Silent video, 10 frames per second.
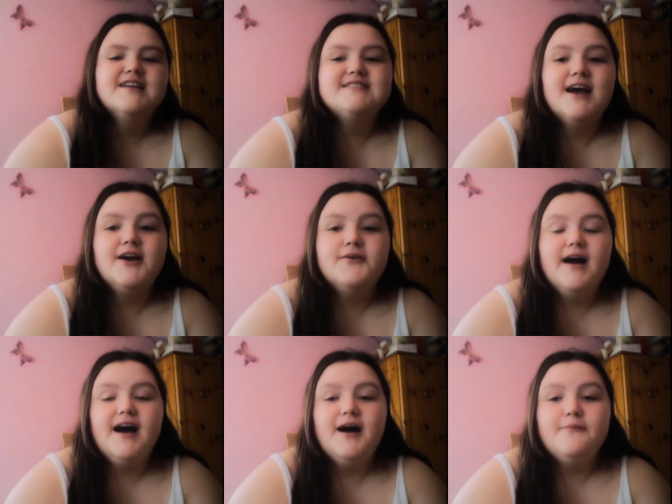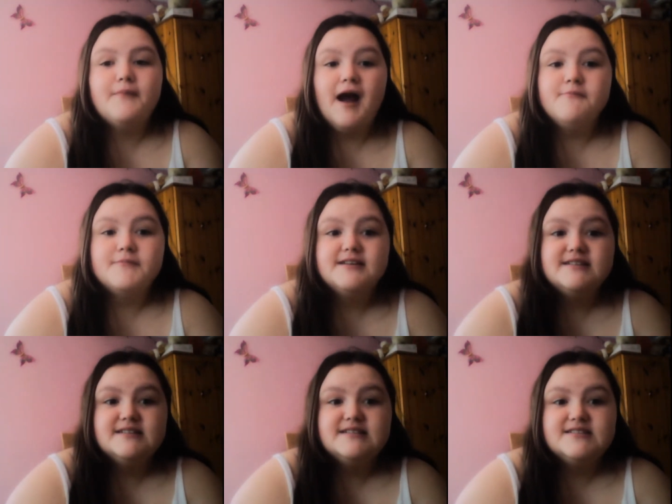so um, I'm
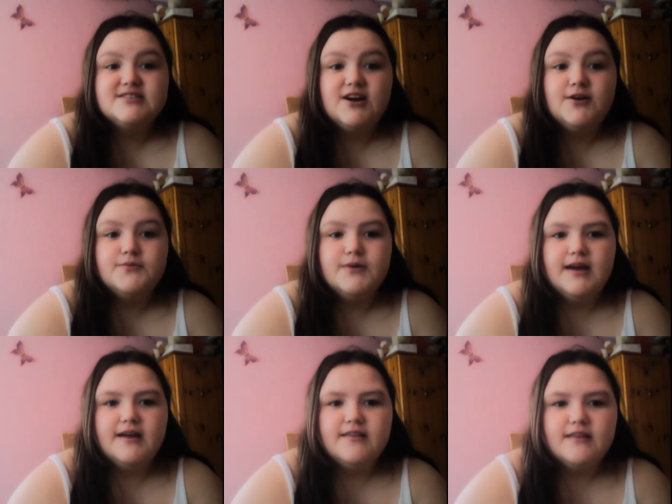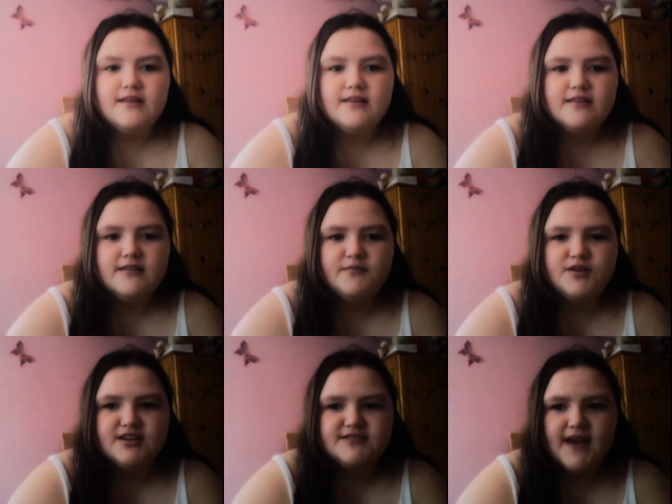gonna start with the
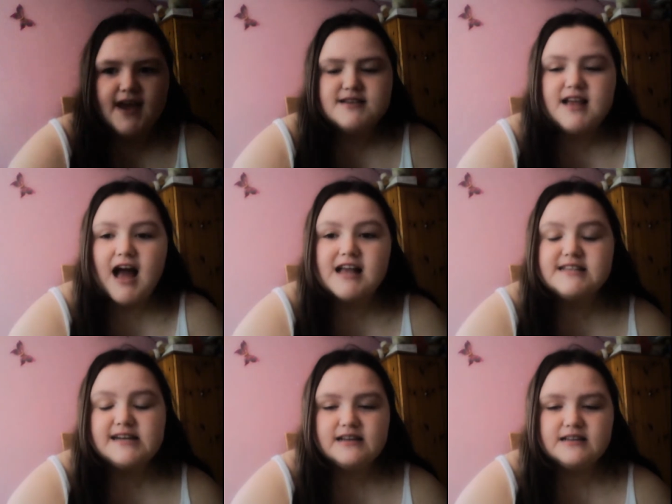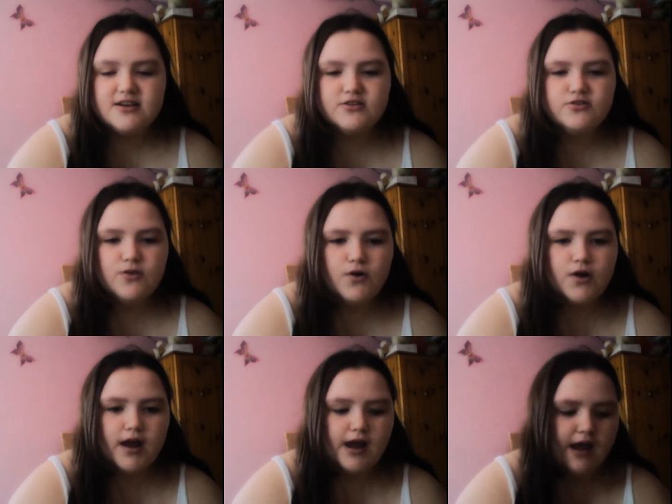boys first. I did
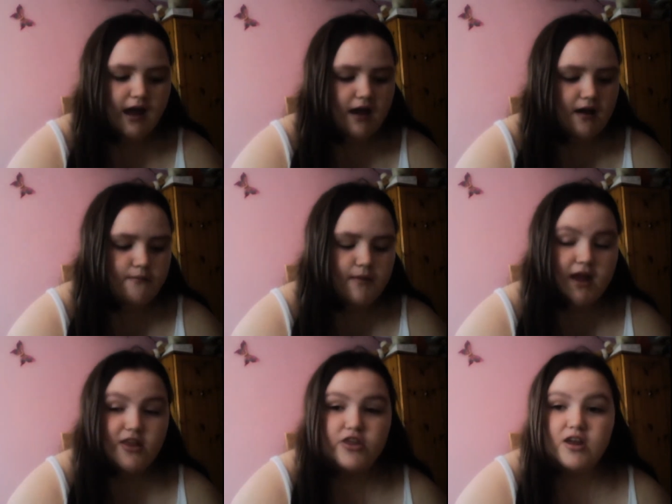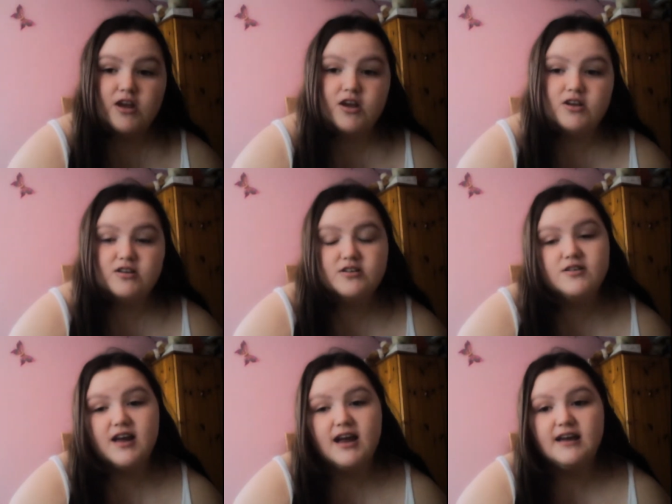look um, in the
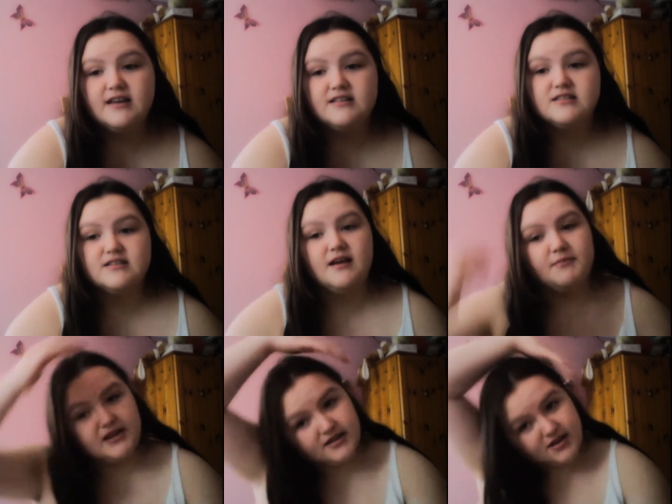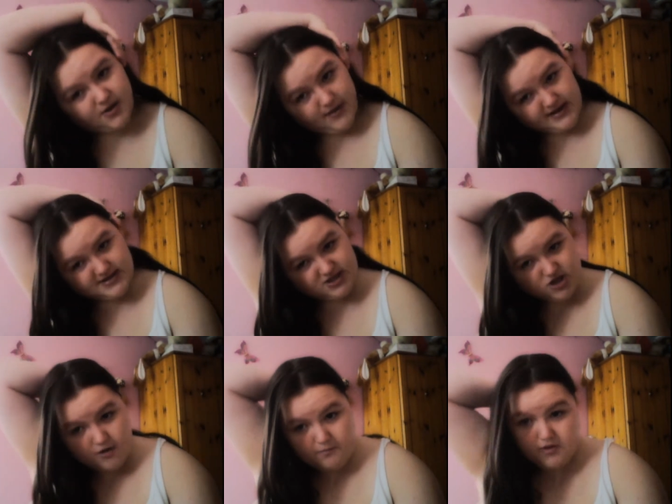UK, I mean the US
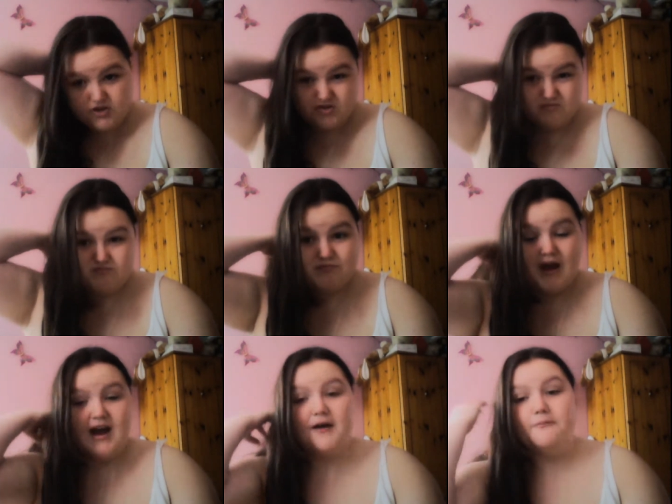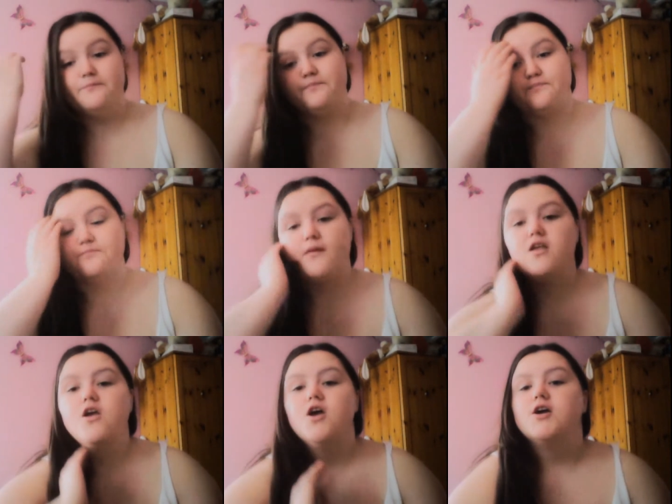top um,
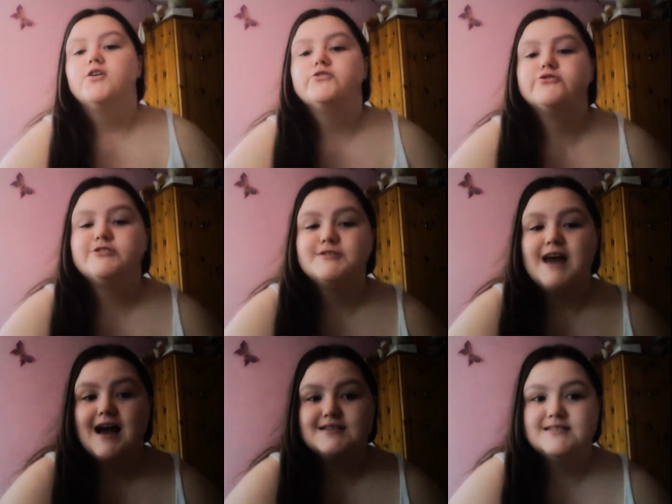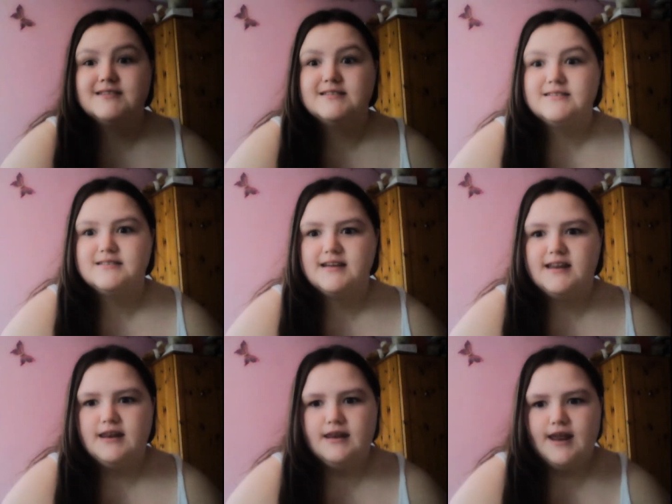2000
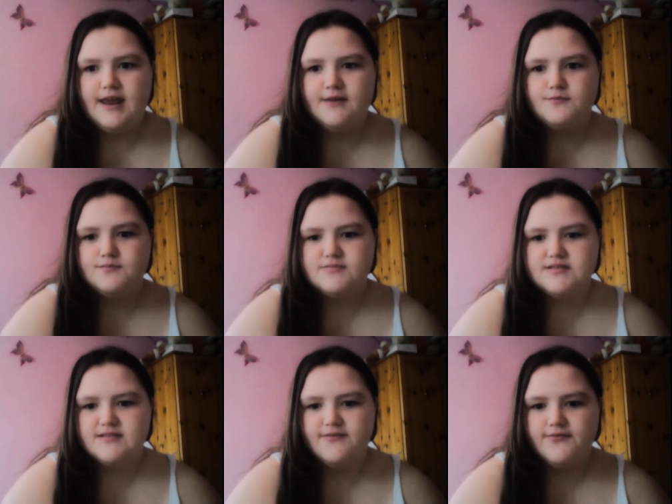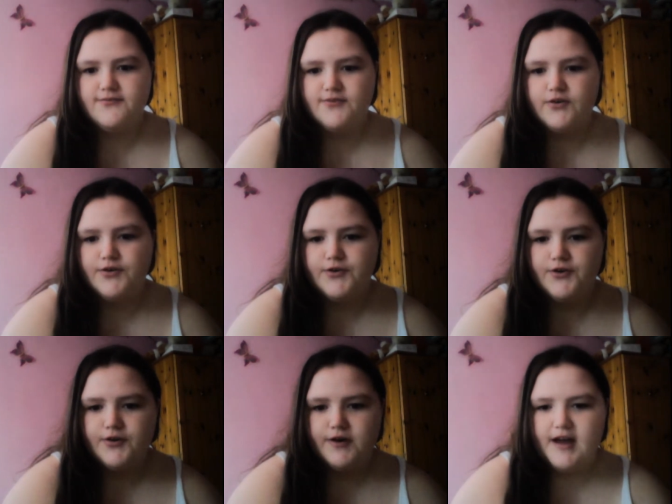names
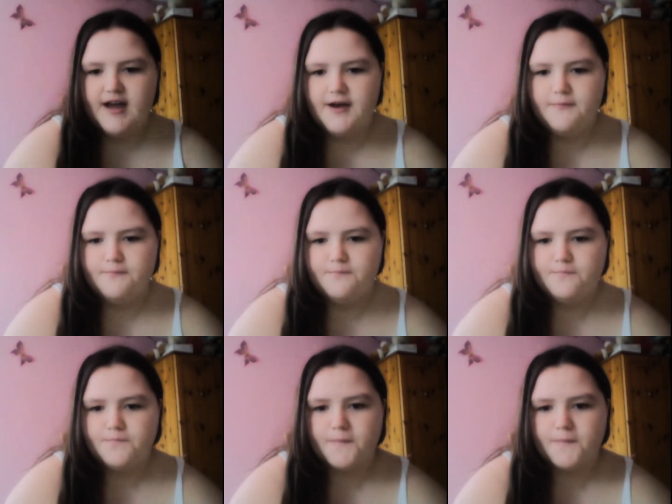for um,